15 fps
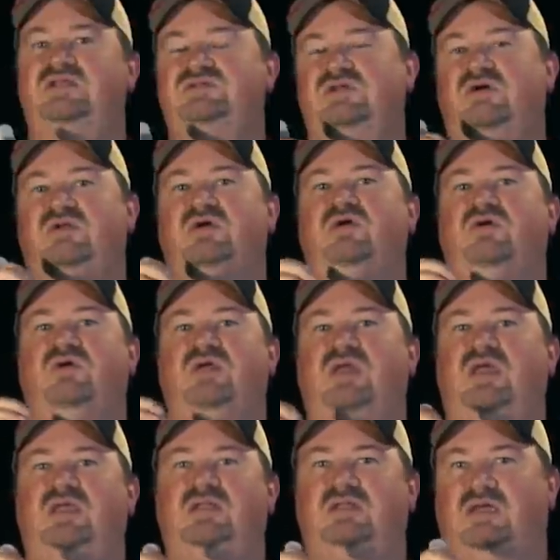it's gonna
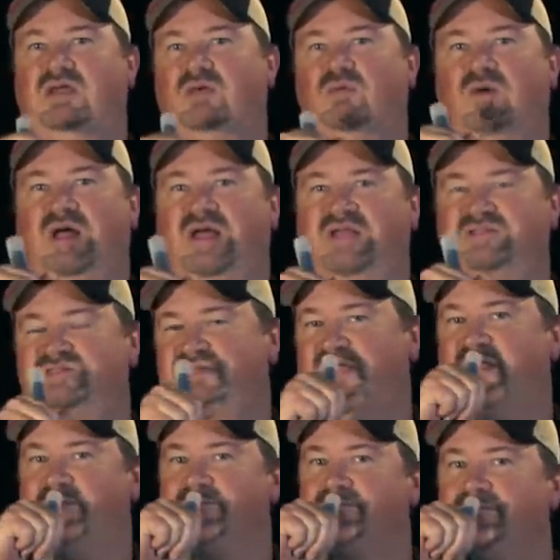create a whine
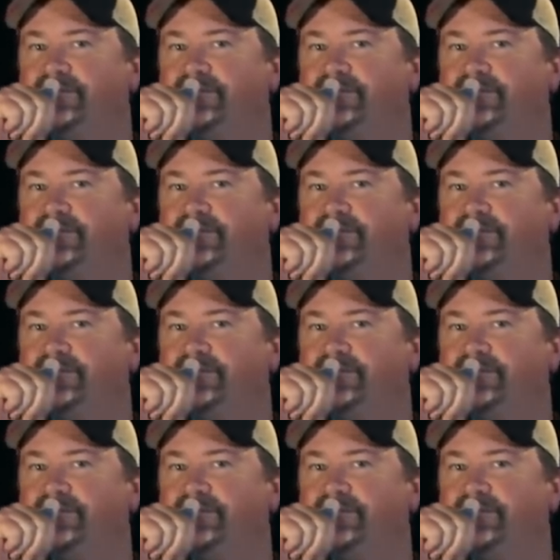sound.